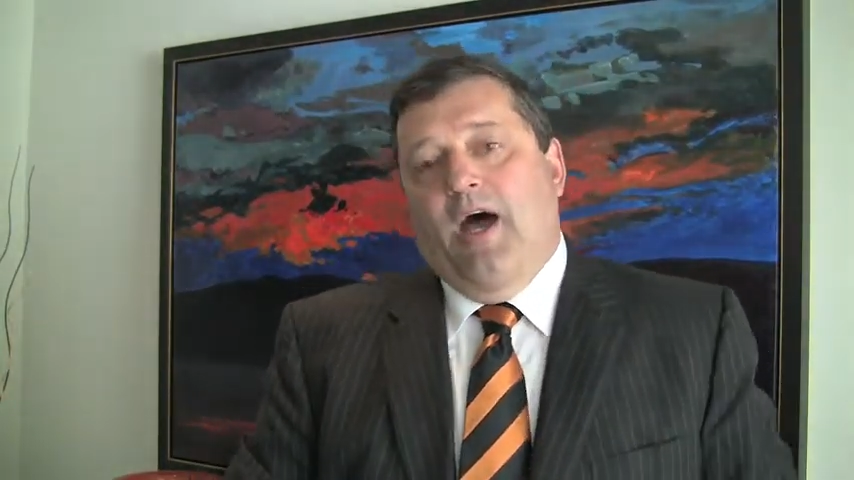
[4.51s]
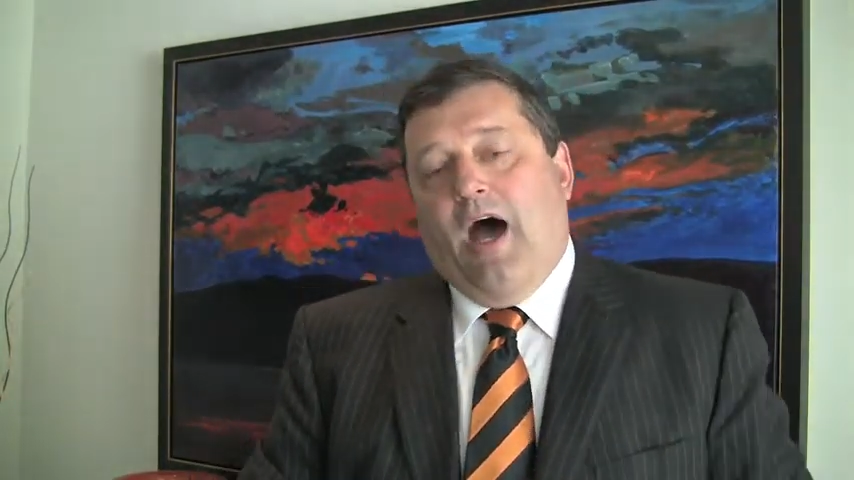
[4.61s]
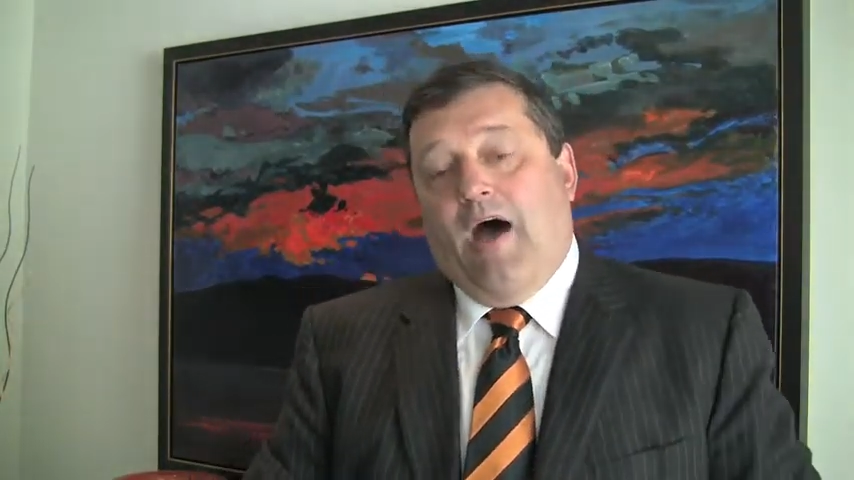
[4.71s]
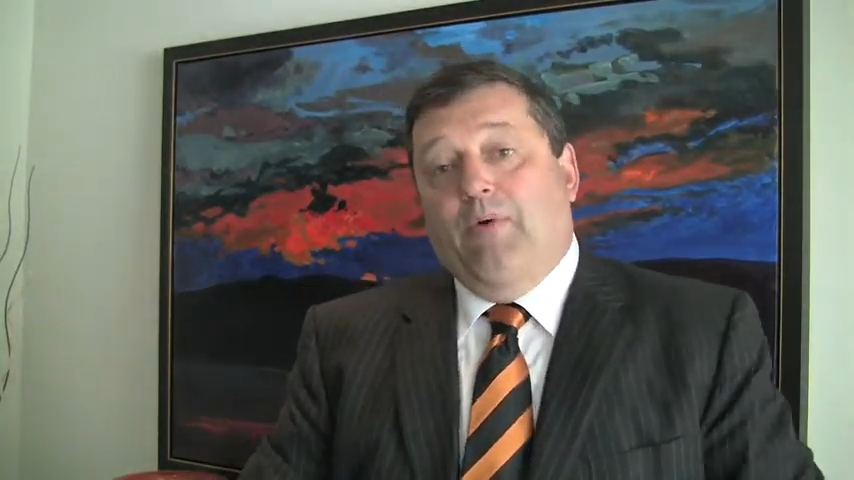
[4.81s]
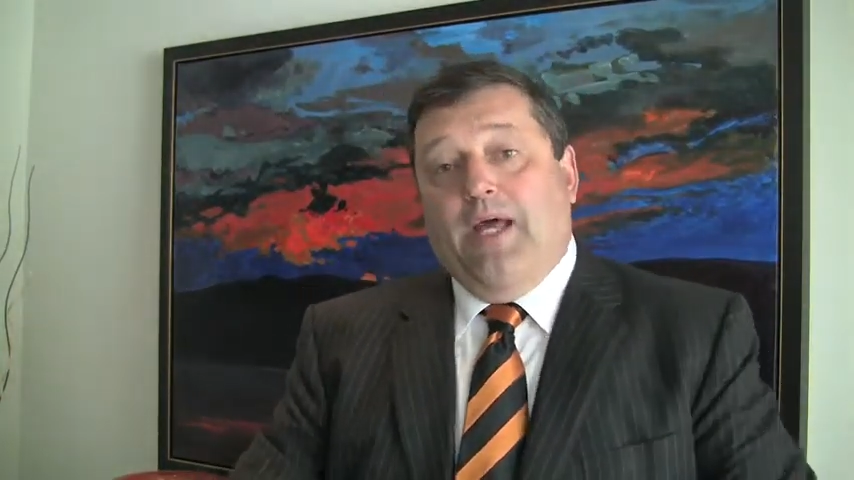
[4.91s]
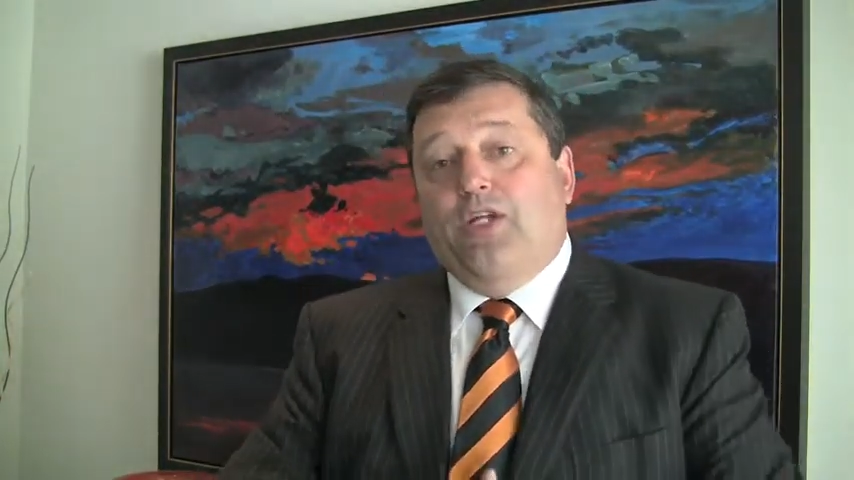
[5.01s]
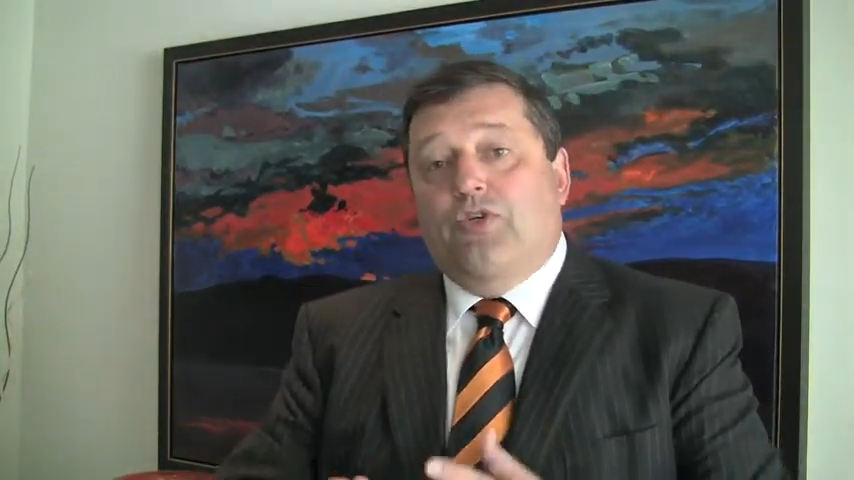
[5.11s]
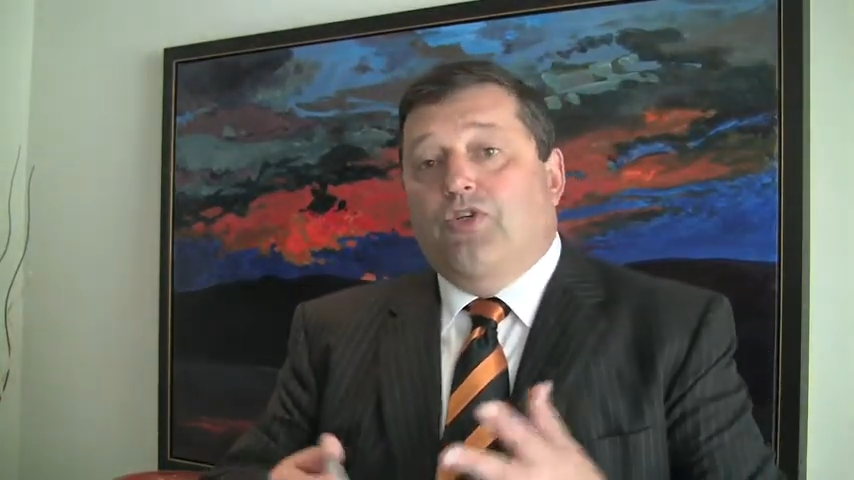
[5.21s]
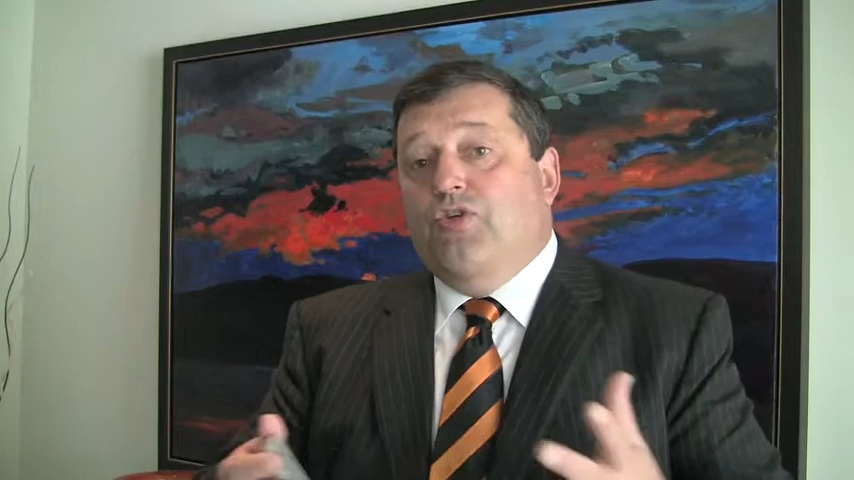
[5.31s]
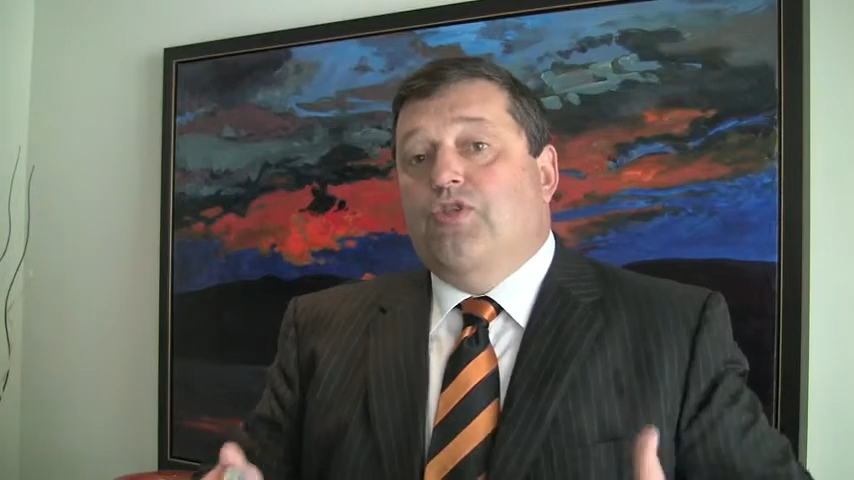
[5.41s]
I would like to
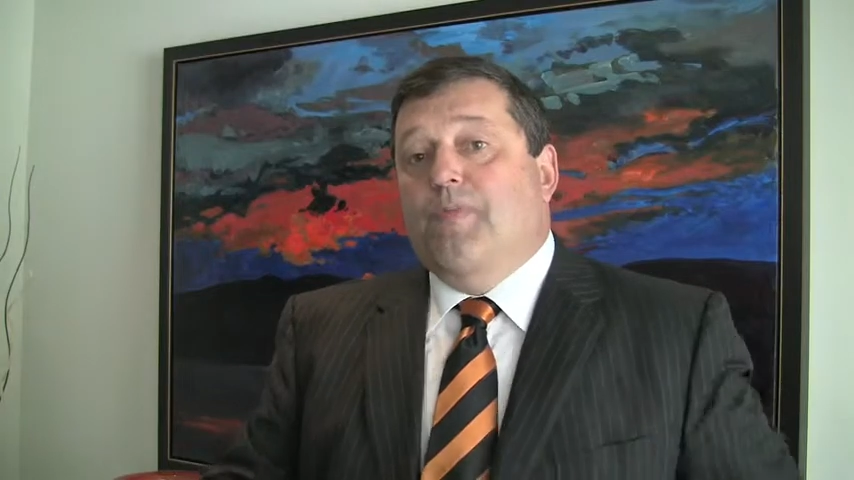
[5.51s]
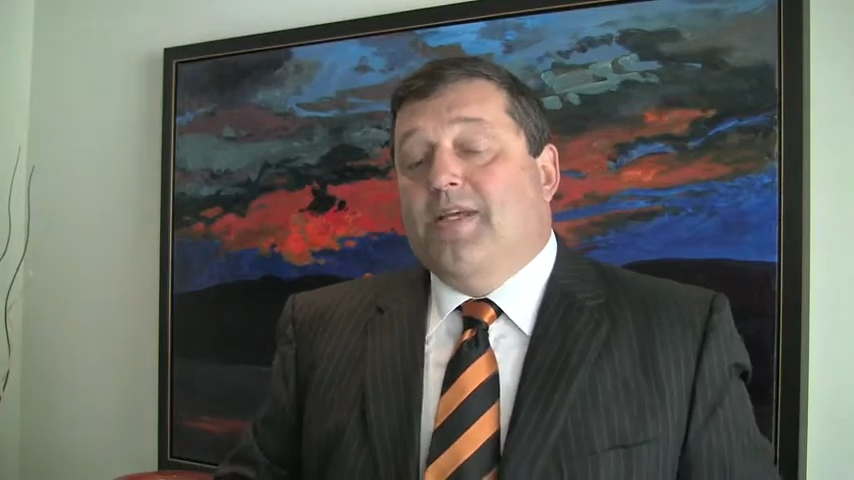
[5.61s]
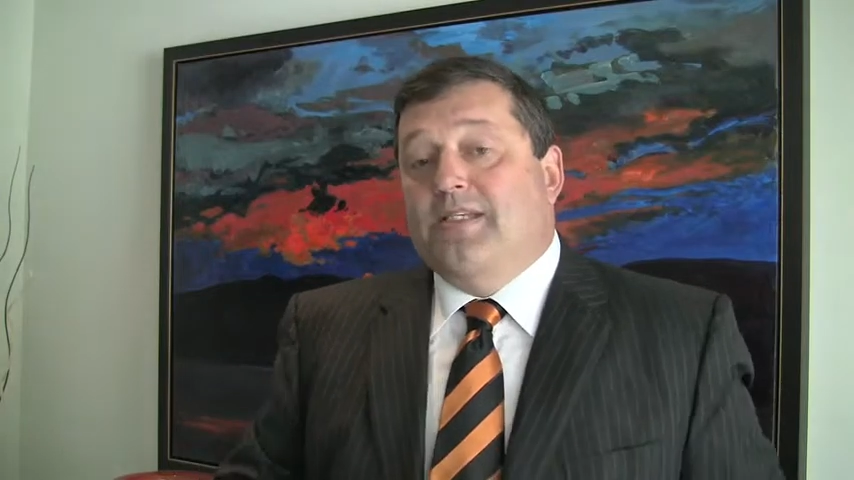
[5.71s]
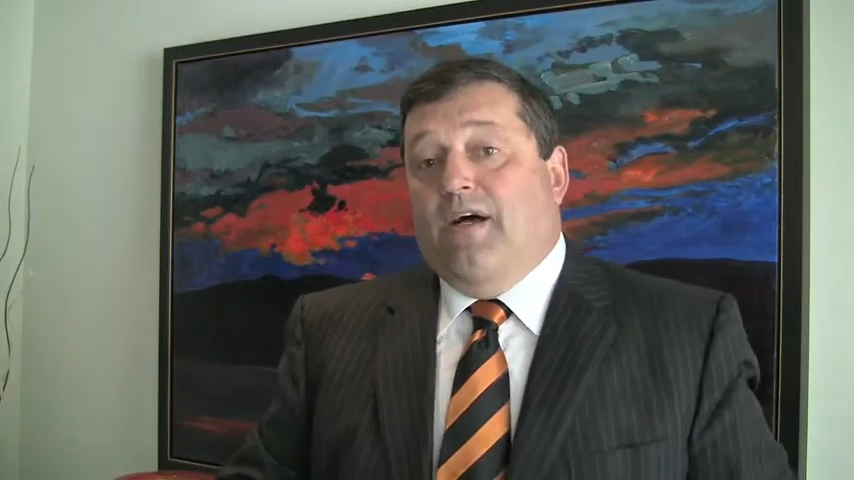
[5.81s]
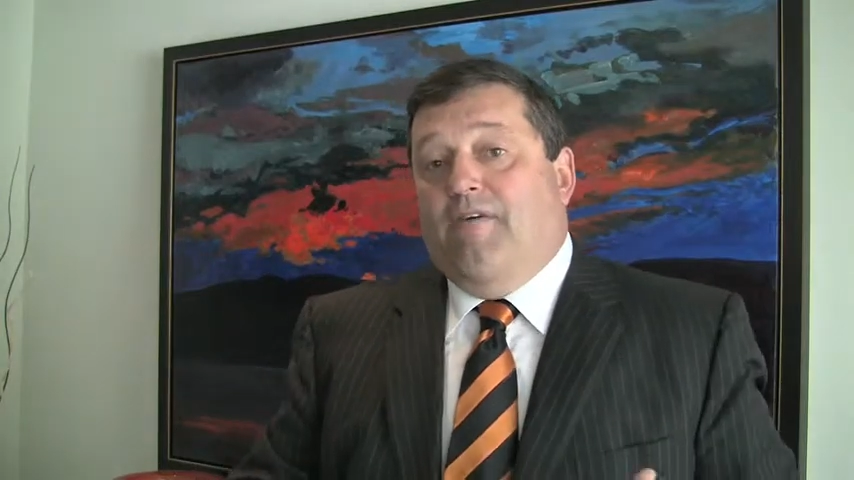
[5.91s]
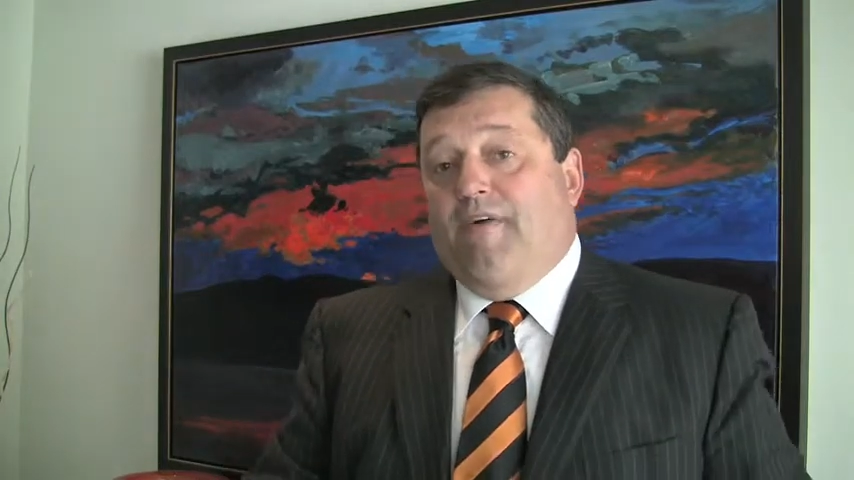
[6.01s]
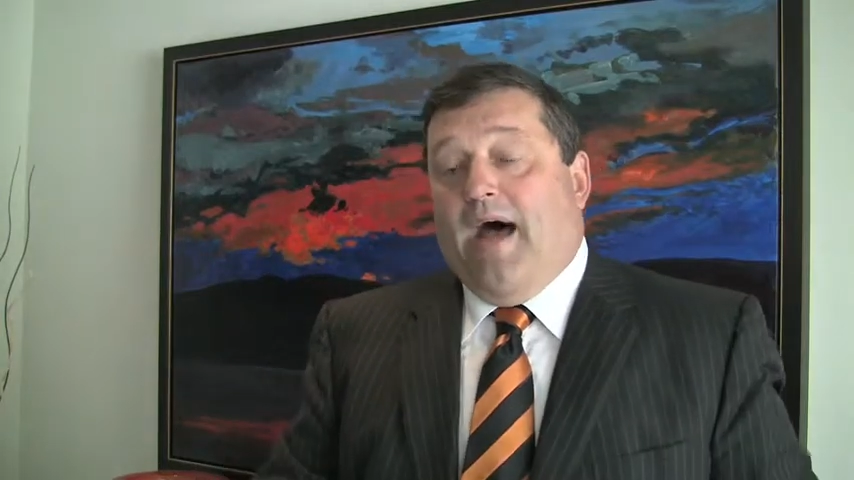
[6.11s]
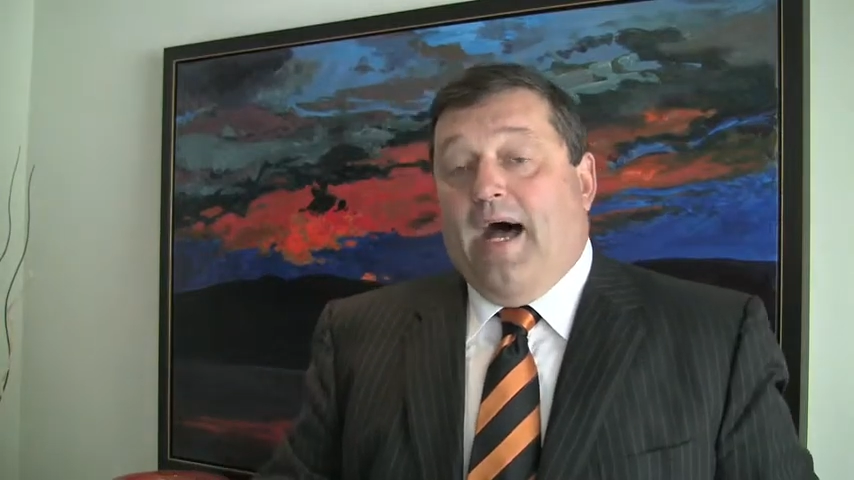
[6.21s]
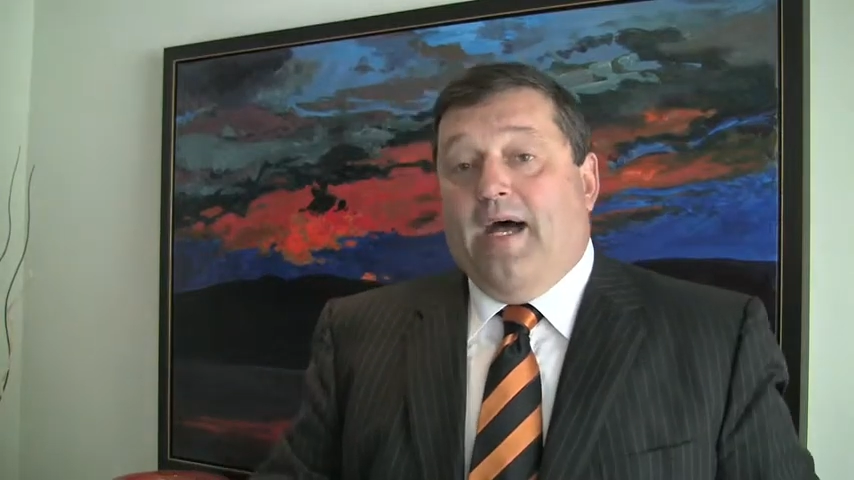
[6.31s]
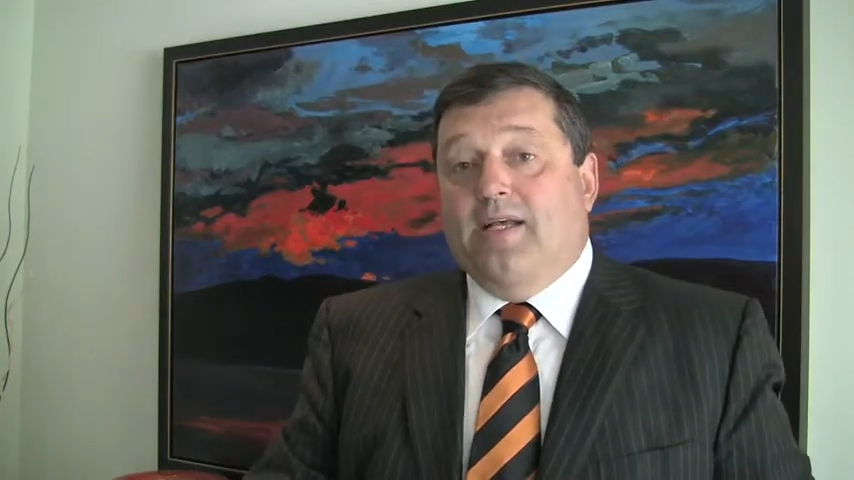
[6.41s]
introduce myself
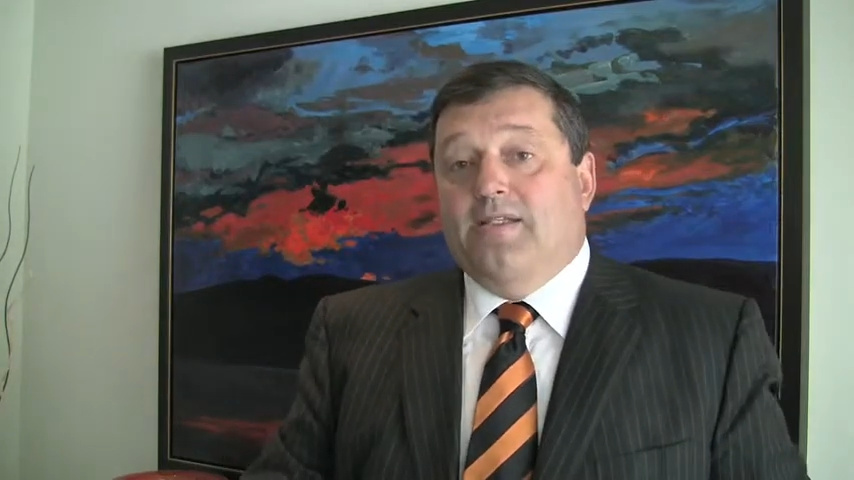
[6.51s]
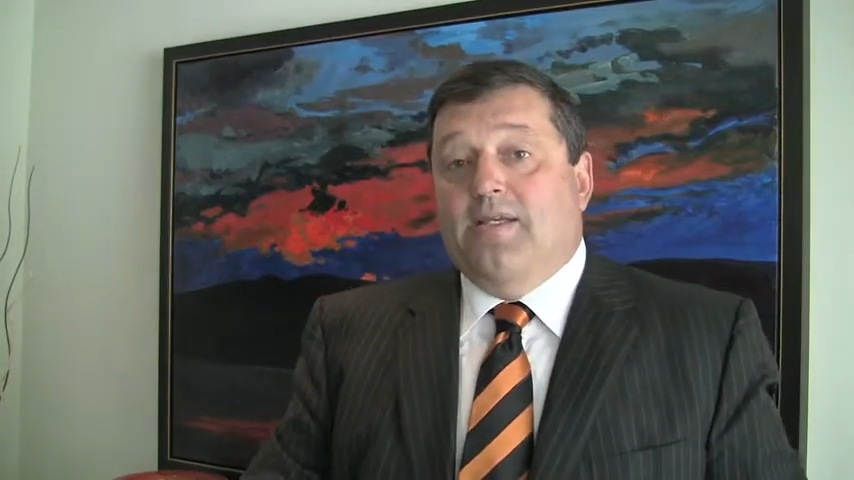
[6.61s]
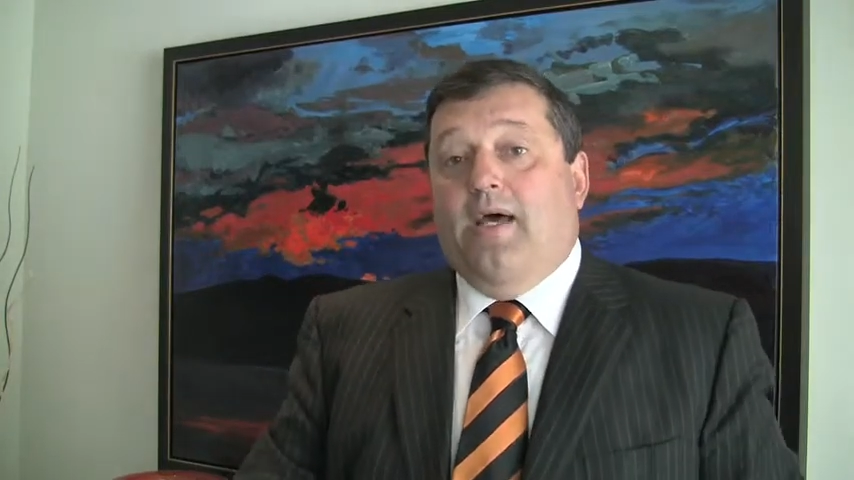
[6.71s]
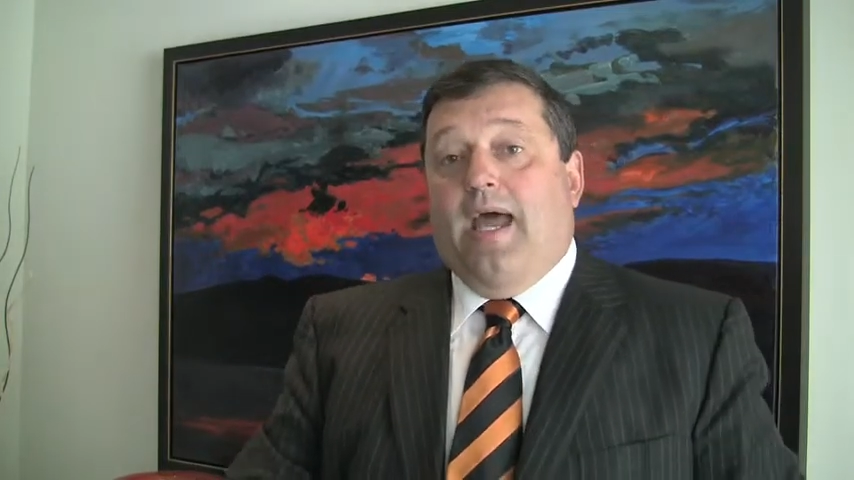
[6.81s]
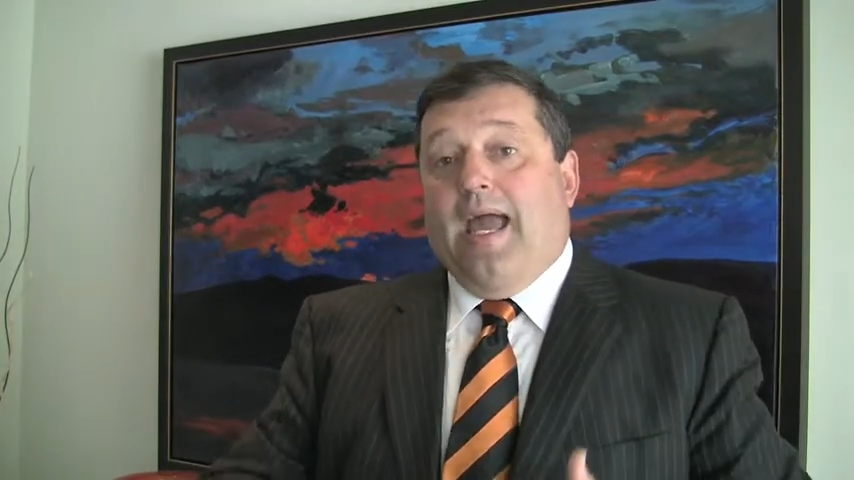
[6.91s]
as